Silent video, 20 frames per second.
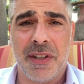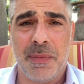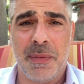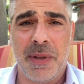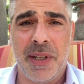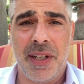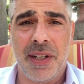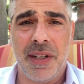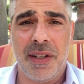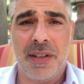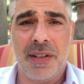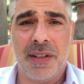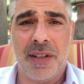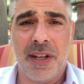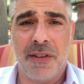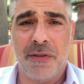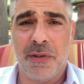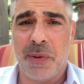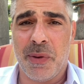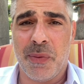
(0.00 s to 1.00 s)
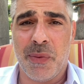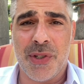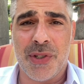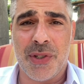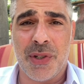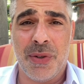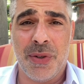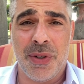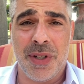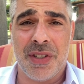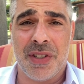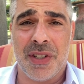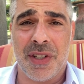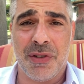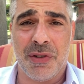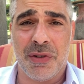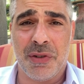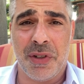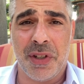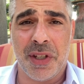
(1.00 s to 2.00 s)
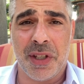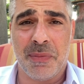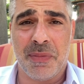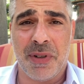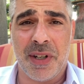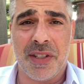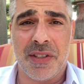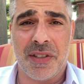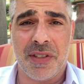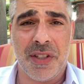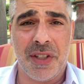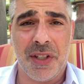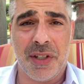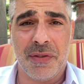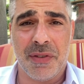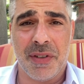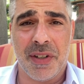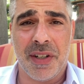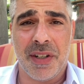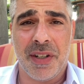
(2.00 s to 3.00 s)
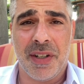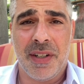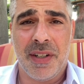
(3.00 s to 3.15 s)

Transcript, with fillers: I mean, the government was always controlling the price of silver.